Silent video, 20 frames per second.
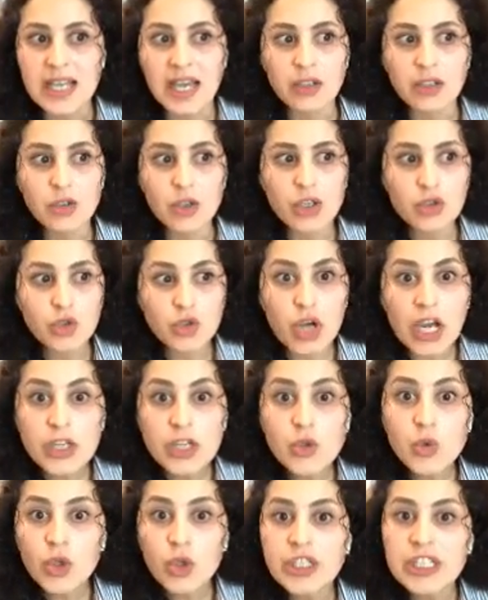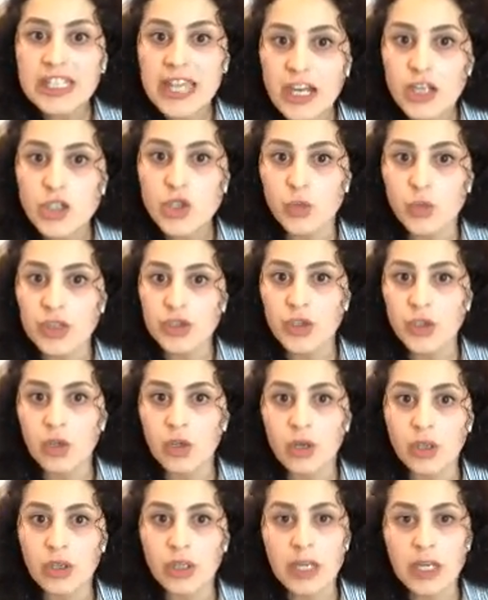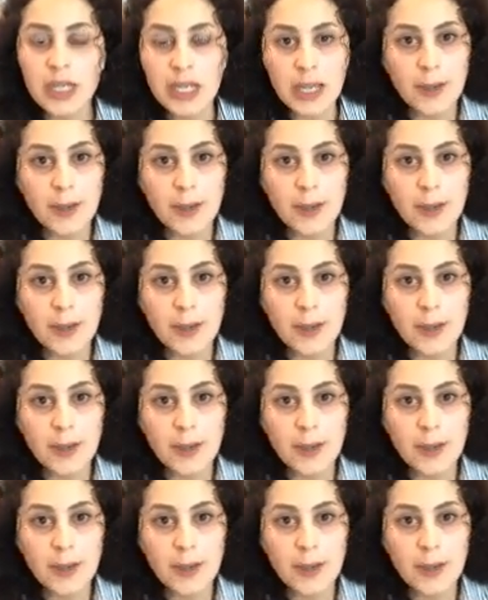and try to connect with your